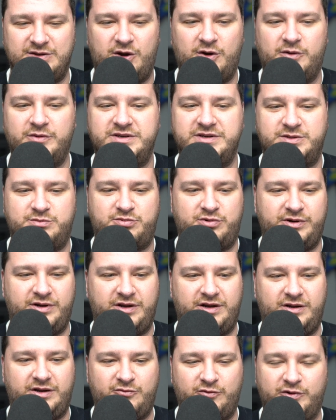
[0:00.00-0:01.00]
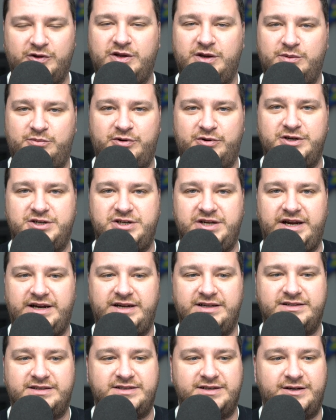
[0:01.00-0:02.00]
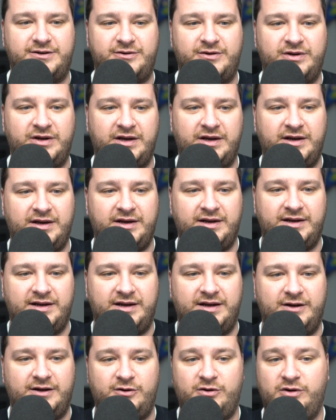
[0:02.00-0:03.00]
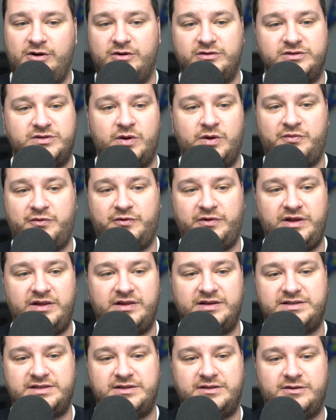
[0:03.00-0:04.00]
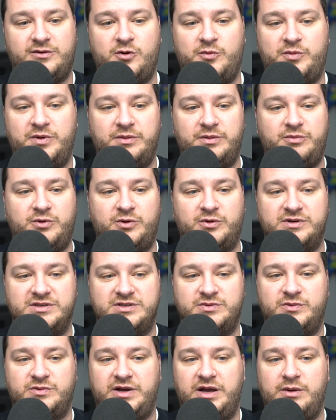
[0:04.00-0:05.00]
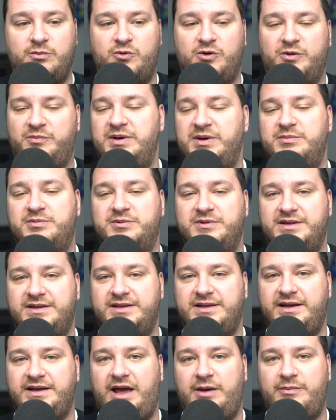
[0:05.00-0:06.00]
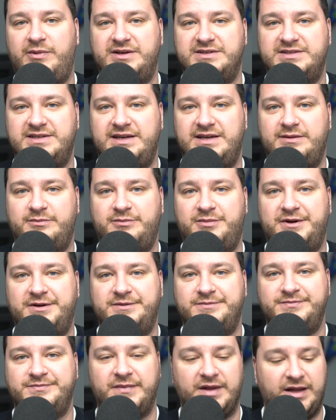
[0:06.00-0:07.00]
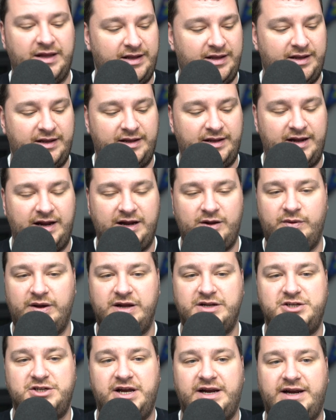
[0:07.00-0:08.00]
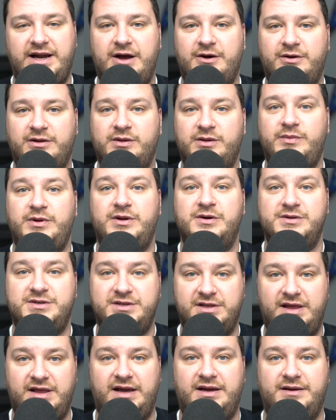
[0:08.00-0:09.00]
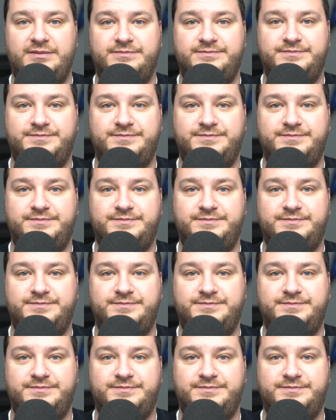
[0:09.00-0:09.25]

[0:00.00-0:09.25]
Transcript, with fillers: always really appreciated. So who knows? Hopefully this will open up doors and we'll get more people into the gaming scene. But anyway, check it out and let me know what you think.